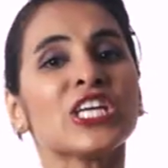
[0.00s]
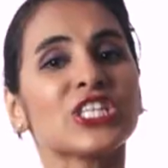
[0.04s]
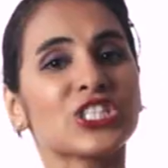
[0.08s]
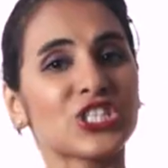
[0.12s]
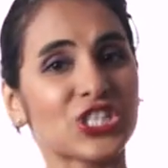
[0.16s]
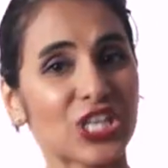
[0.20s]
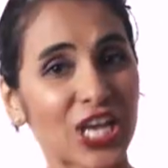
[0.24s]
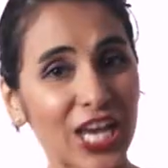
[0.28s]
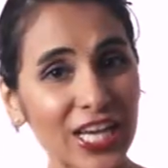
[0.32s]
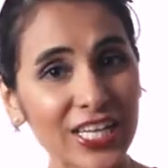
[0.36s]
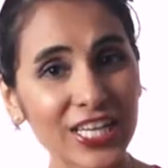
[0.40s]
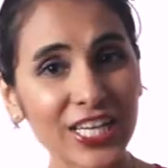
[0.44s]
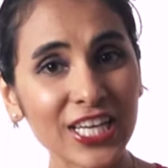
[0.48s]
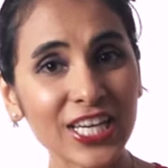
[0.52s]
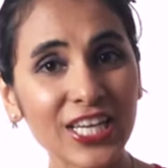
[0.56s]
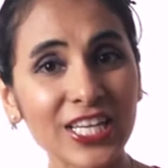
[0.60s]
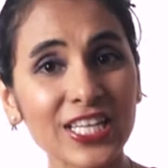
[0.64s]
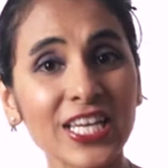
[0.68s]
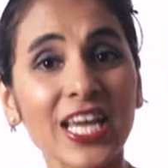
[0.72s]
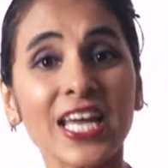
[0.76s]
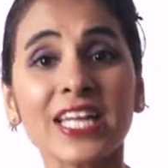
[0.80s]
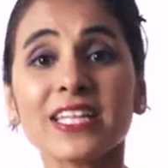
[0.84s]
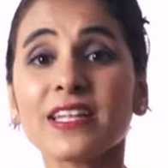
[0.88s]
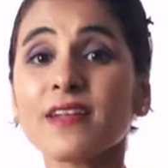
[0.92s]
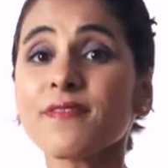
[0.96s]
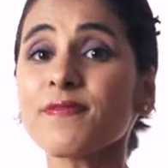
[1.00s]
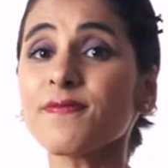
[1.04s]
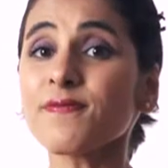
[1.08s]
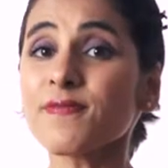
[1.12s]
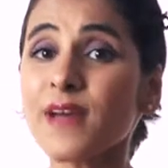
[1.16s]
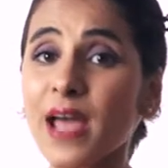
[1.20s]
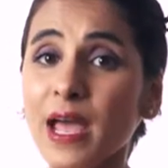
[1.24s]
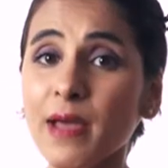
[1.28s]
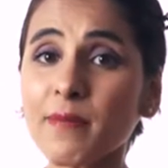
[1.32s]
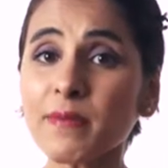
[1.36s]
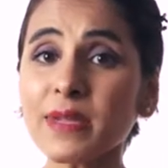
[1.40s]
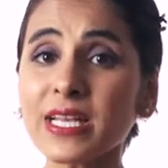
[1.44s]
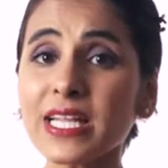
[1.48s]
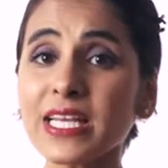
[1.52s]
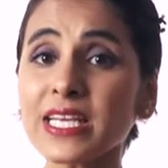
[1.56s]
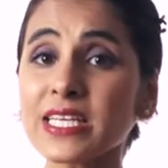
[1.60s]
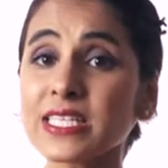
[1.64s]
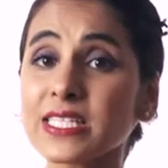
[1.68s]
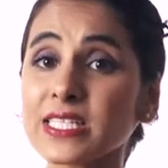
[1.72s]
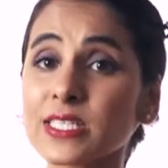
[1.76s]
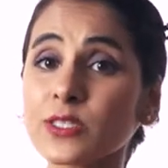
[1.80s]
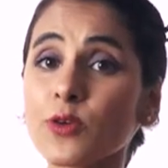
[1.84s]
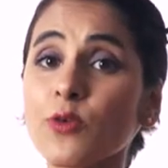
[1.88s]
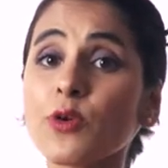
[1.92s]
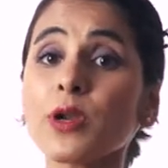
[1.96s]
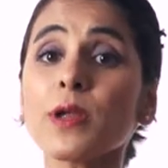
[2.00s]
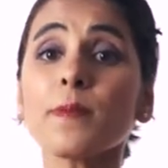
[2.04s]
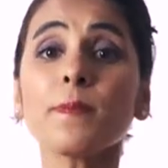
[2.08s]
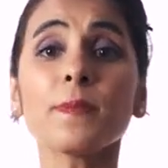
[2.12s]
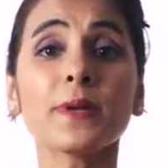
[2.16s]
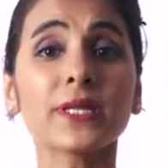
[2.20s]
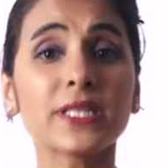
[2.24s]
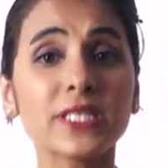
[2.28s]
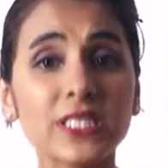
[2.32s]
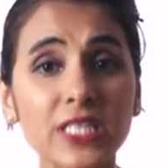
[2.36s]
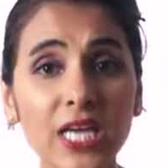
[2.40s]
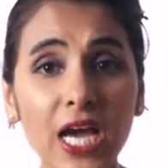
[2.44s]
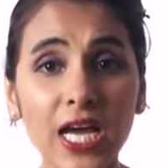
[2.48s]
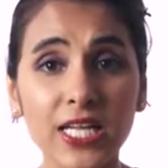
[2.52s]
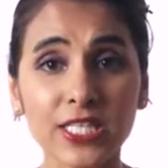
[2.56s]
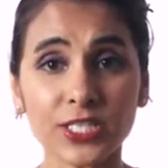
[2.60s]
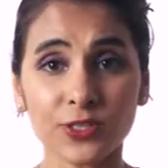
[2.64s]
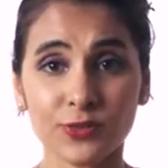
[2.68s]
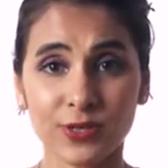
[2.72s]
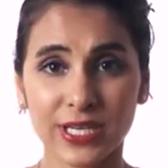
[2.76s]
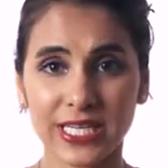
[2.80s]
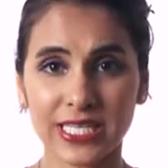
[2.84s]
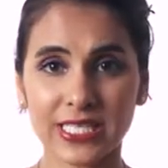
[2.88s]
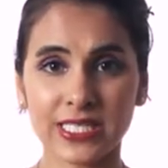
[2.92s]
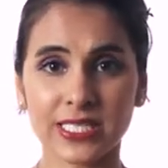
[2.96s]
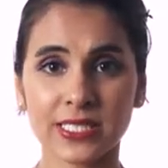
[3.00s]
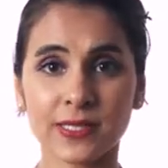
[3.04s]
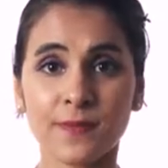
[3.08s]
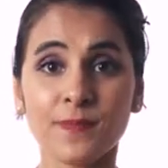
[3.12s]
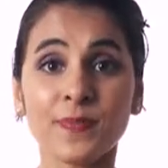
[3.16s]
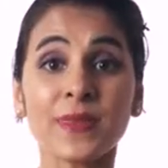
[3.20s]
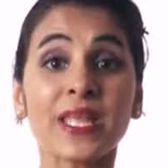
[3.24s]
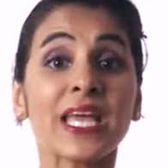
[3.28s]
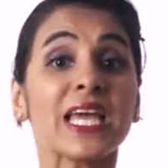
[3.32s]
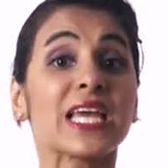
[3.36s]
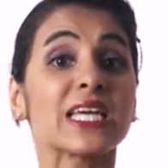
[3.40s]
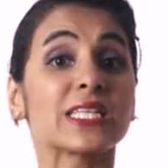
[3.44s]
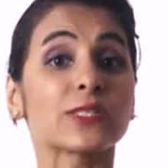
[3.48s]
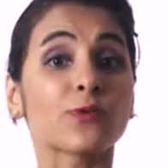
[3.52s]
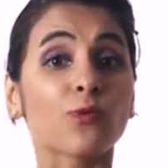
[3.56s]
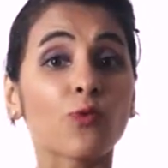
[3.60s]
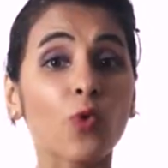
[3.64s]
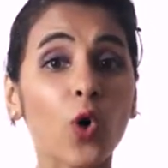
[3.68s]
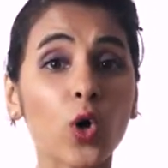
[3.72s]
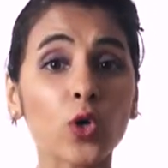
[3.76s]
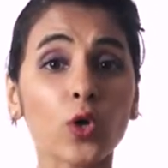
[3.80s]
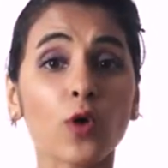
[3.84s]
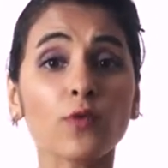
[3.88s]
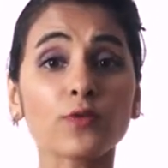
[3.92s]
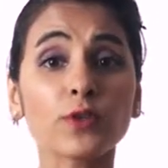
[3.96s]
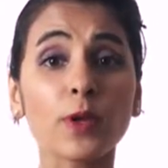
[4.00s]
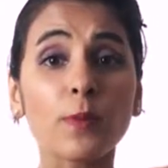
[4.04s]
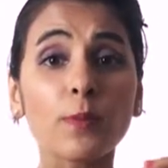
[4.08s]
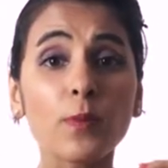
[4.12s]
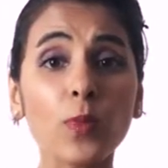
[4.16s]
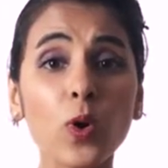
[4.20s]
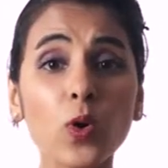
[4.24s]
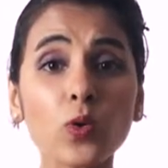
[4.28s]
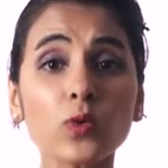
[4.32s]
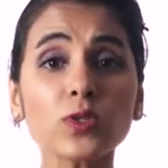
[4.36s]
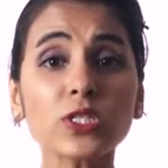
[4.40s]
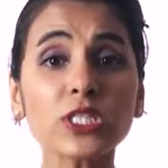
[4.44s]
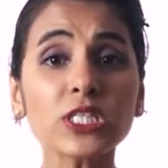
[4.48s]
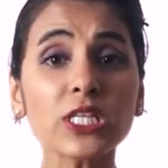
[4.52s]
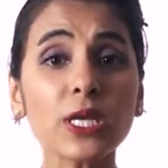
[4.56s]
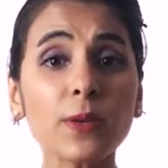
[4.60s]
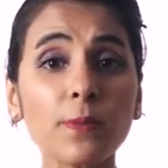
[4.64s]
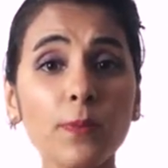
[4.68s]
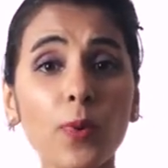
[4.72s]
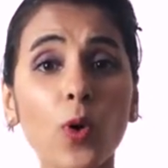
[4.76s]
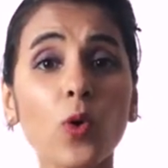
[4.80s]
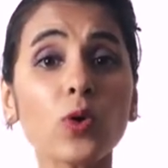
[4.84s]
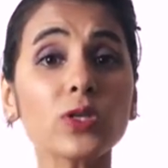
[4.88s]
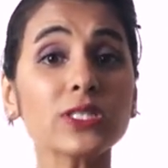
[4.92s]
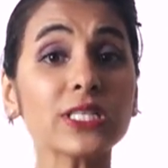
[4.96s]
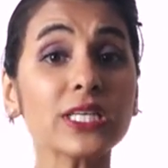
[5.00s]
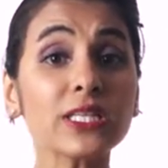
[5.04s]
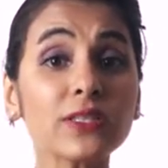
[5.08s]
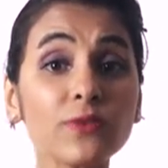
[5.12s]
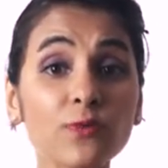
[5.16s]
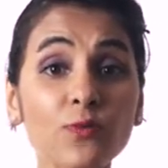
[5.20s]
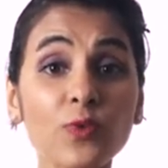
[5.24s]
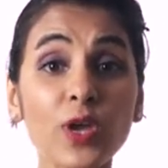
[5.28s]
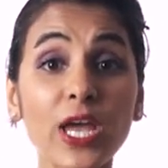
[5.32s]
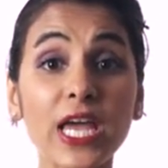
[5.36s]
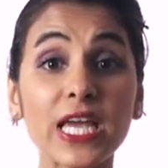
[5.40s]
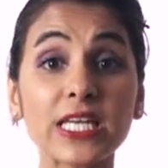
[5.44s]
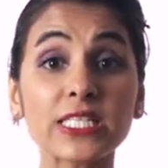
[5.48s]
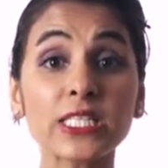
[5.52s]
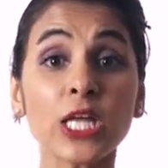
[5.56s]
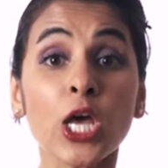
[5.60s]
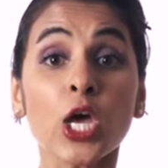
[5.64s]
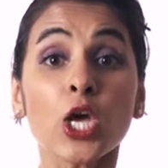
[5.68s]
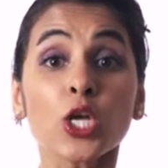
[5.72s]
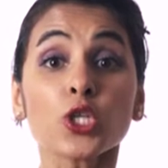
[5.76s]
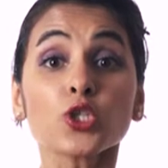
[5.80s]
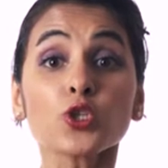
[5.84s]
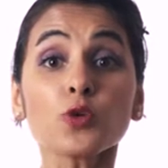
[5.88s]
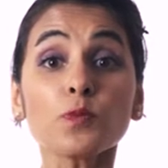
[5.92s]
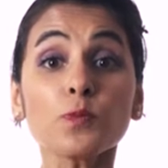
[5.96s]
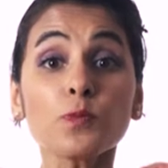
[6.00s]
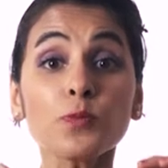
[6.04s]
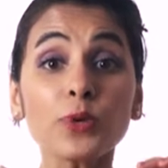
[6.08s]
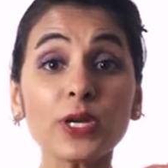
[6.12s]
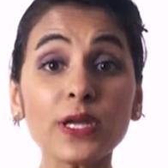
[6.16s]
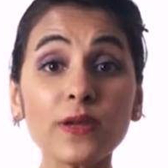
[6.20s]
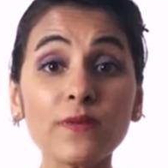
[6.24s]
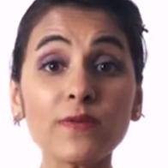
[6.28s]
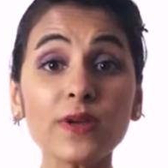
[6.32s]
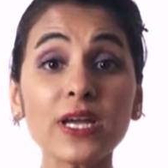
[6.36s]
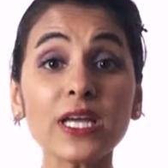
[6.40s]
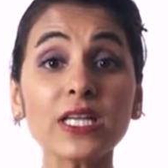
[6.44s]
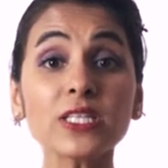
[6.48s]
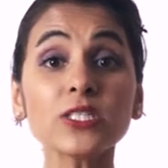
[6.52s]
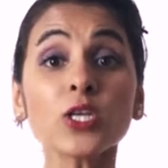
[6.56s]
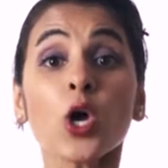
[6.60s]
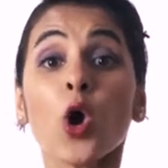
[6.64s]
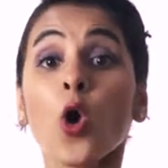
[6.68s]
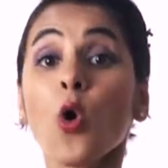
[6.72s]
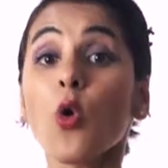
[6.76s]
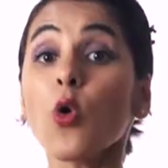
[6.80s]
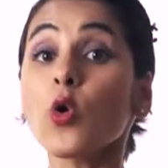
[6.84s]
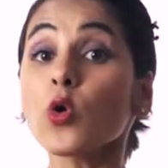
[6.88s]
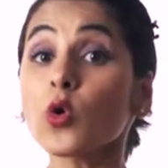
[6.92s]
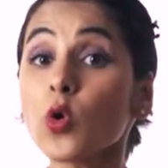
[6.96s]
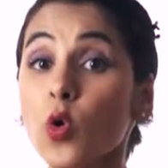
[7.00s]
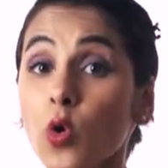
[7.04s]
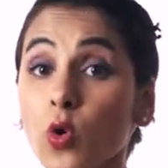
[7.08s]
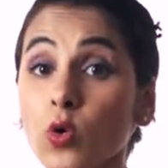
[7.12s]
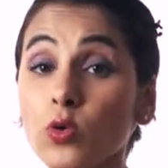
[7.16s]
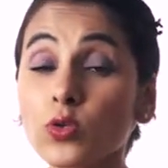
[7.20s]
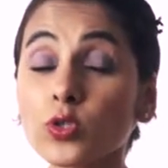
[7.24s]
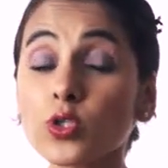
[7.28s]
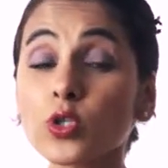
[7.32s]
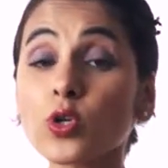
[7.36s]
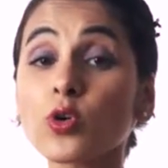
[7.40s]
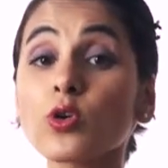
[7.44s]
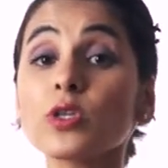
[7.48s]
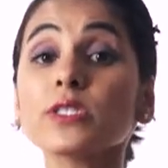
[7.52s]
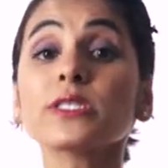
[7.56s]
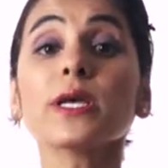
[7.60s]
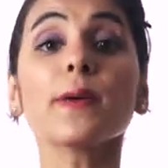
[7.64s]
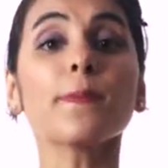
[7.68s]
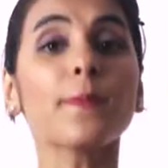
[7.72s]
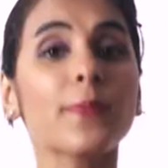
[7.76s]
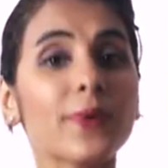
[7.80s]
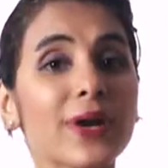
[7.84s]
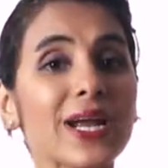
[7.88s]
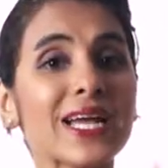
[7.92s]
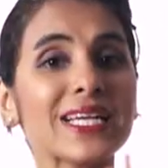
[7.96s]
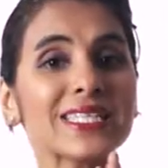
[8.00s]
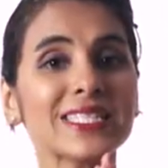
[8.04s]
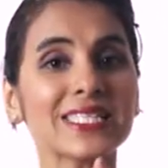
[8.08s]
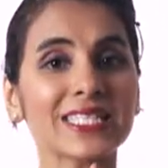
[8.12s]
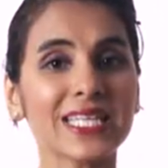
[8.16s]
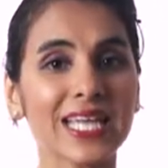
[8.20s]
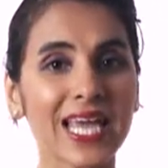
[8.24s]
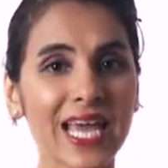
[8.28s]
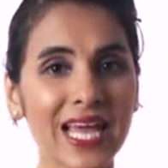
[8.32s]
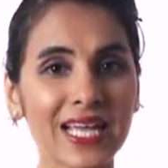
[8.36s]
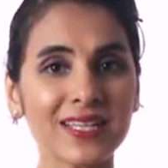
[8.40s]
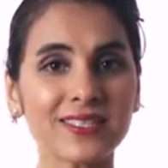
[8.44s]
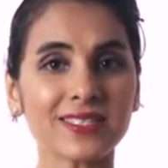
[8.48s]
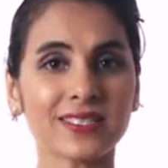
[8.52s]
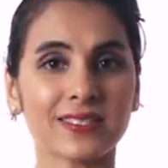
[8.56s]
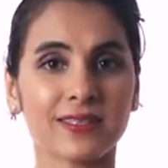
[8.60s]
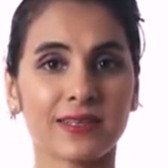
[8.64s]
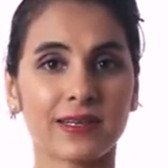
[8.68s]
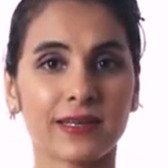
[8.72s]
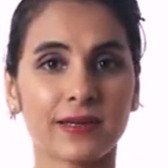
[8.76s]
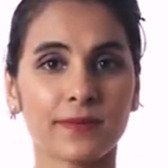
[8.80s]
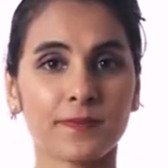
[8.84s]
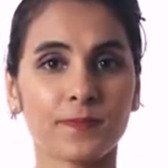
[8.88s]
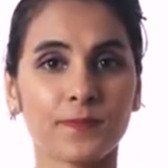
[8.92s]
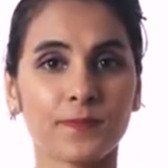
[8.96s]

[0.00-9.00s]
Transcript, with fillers: Checking the family history pediatrics is one of the most important ways to prevent or control the breast cancer.